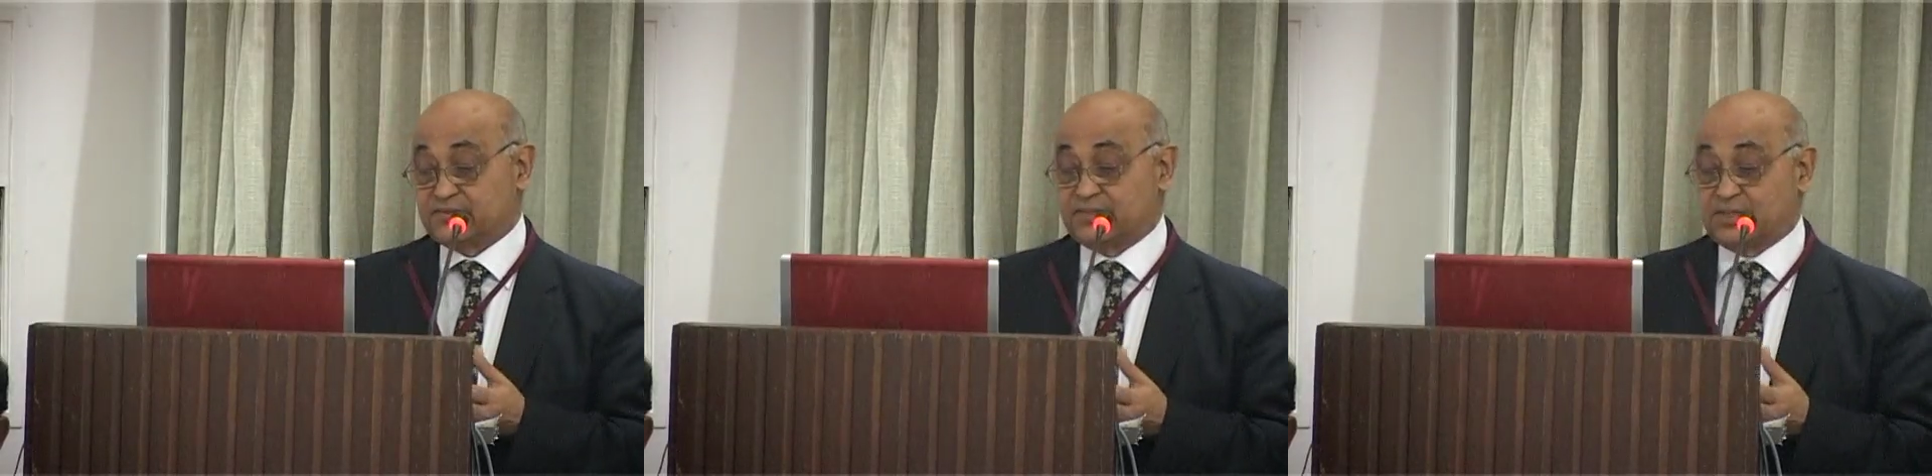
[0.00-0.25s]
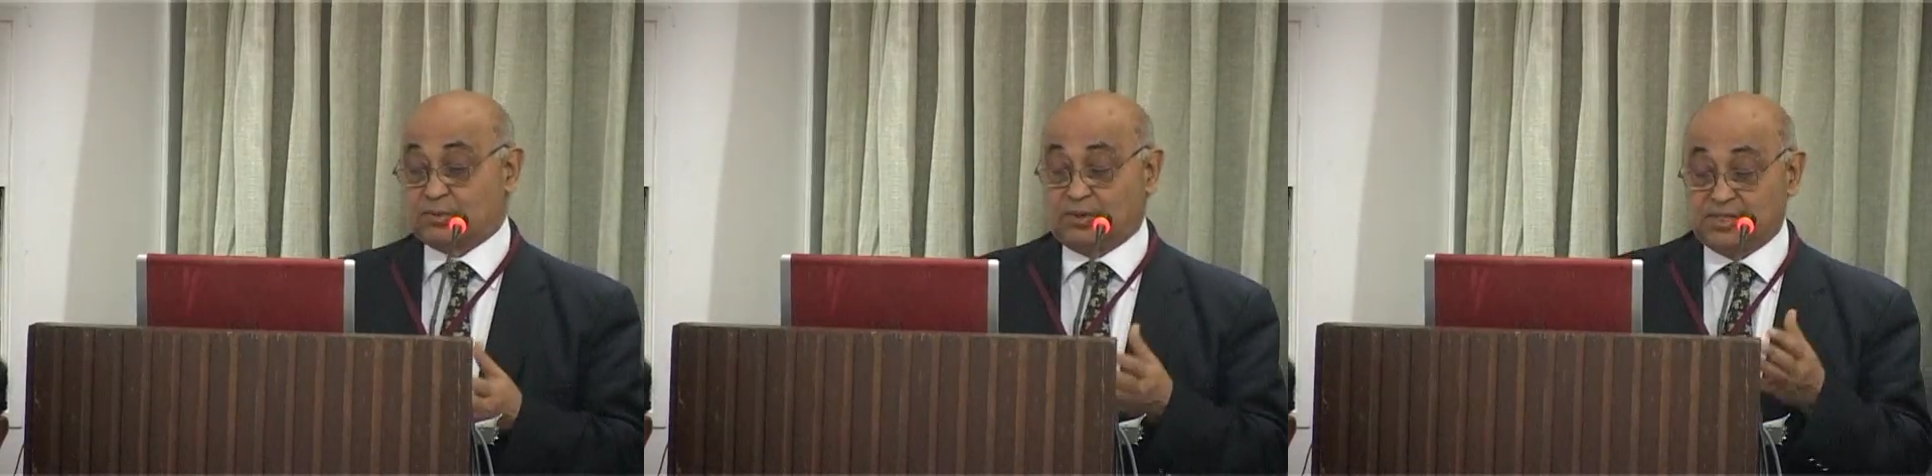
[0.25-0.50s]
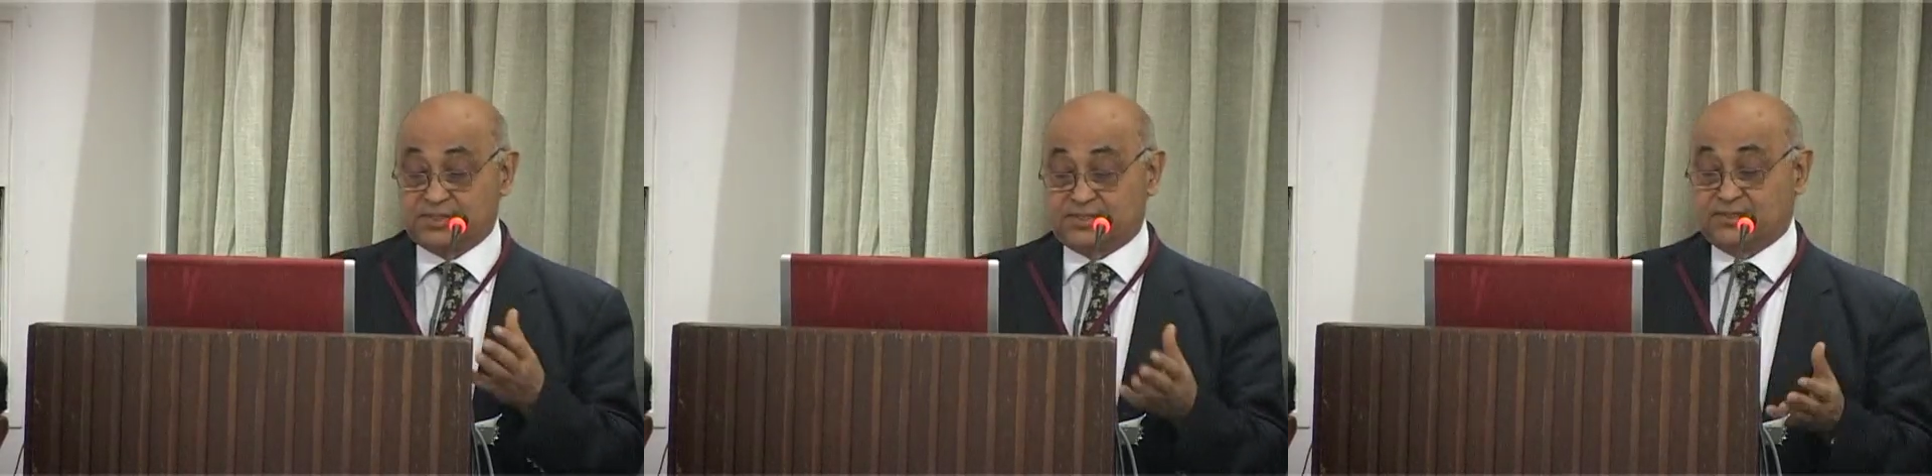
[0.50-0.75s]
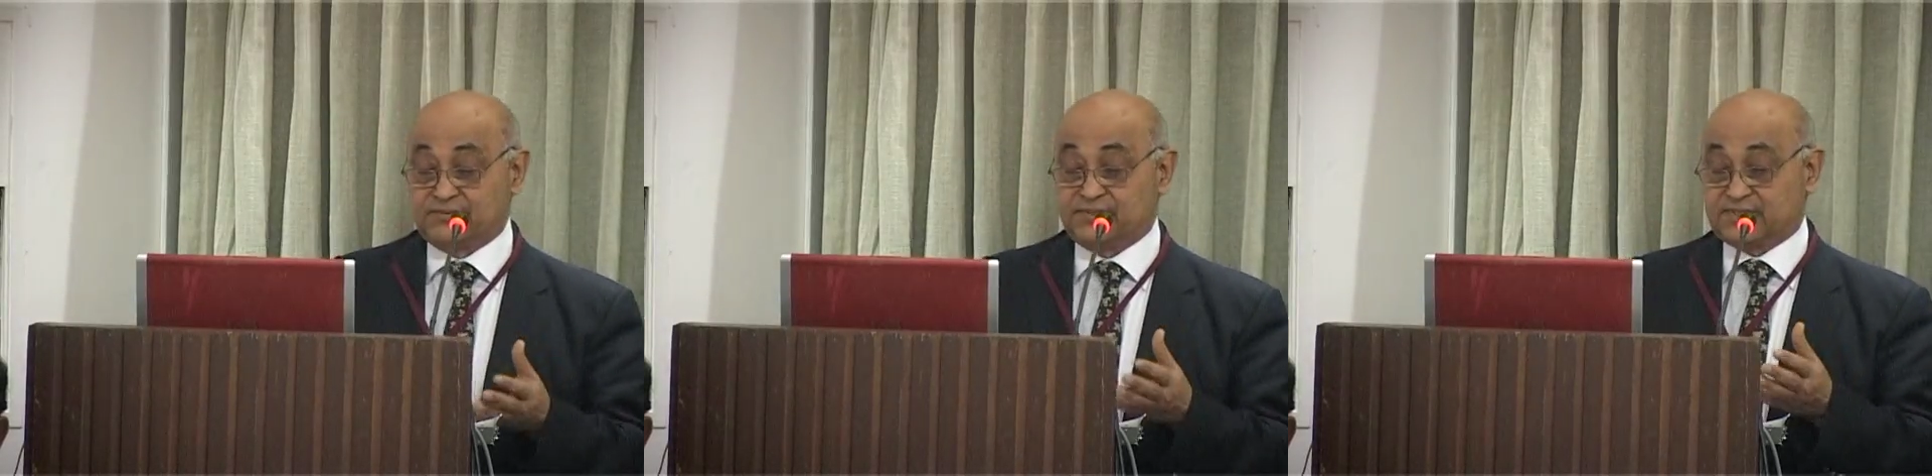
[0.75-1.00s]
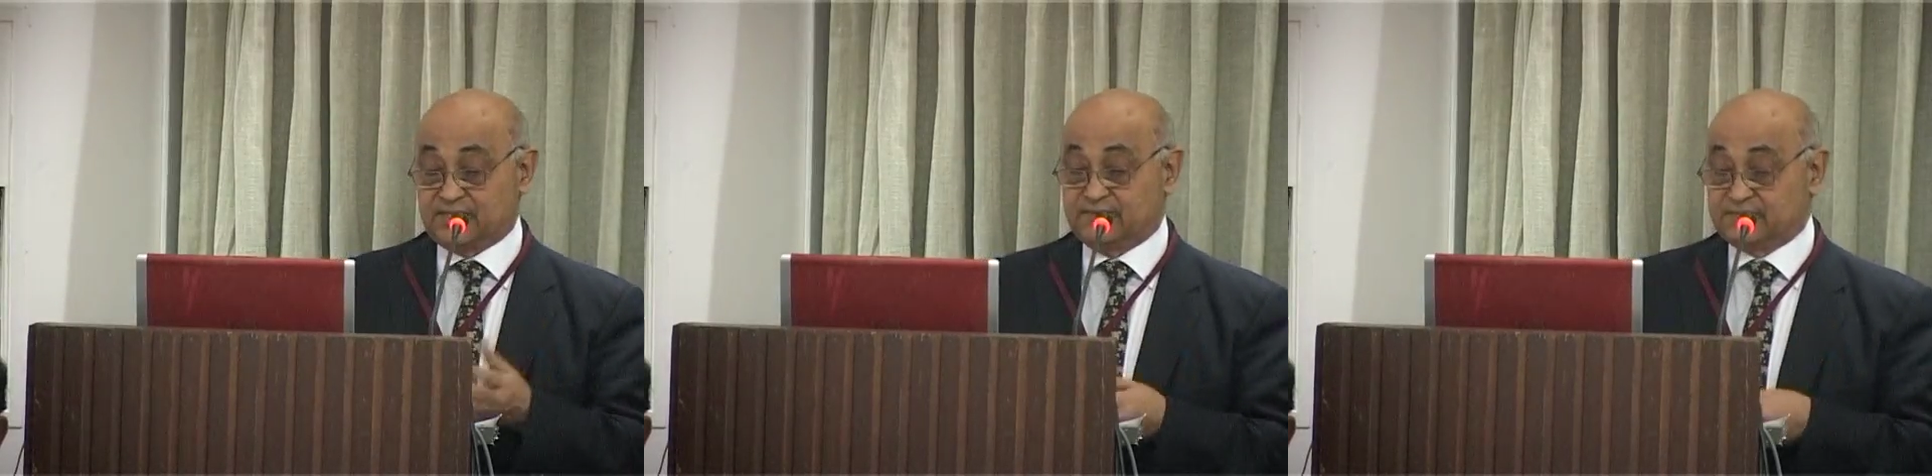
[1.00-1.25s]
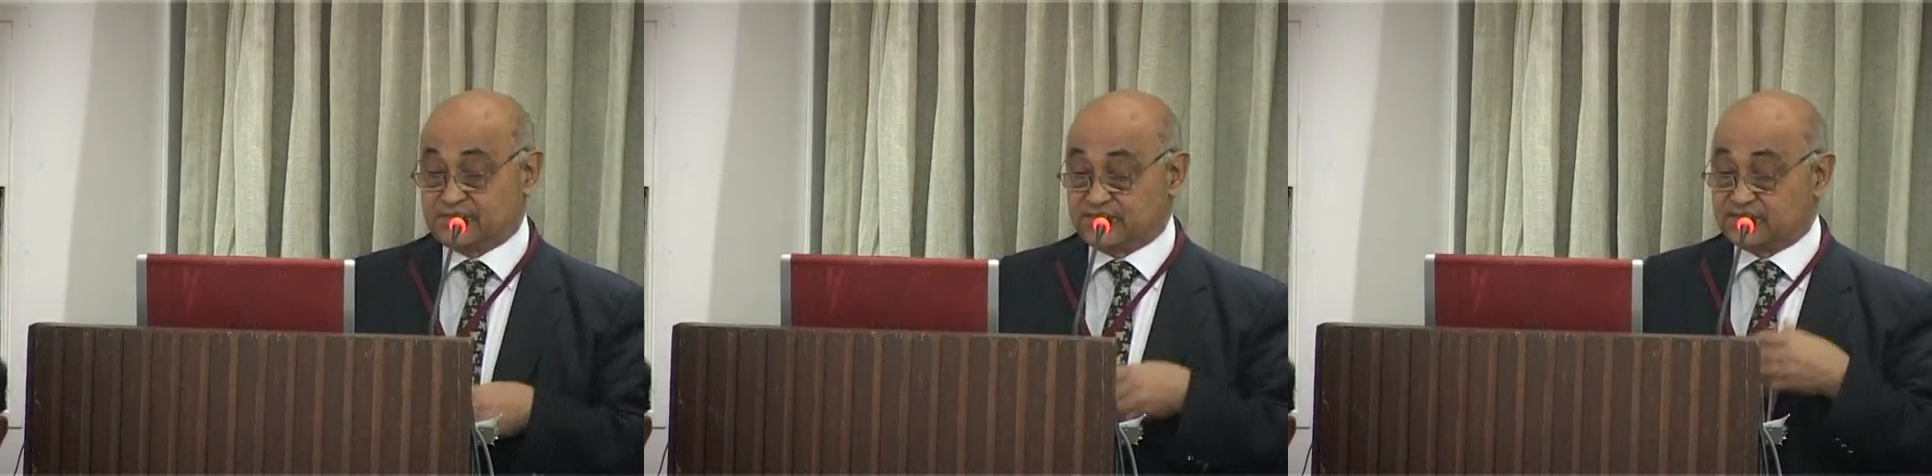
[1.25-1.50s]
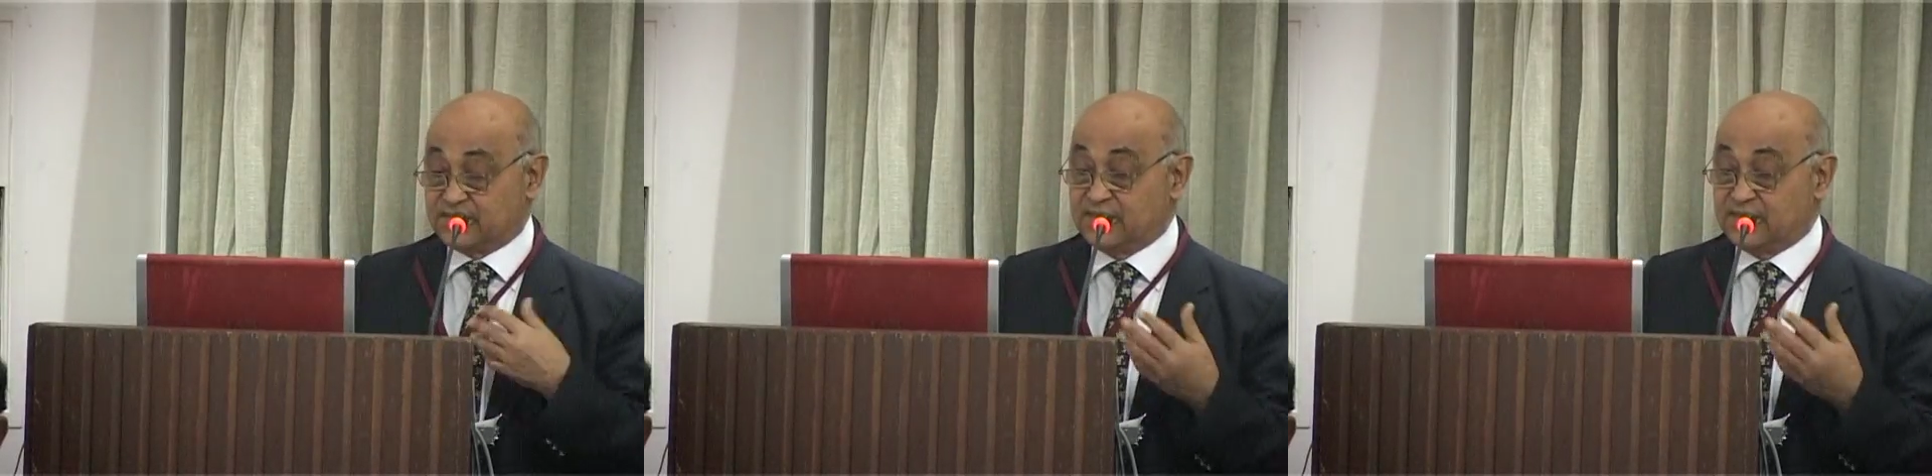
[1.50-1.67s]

of the quality of the services.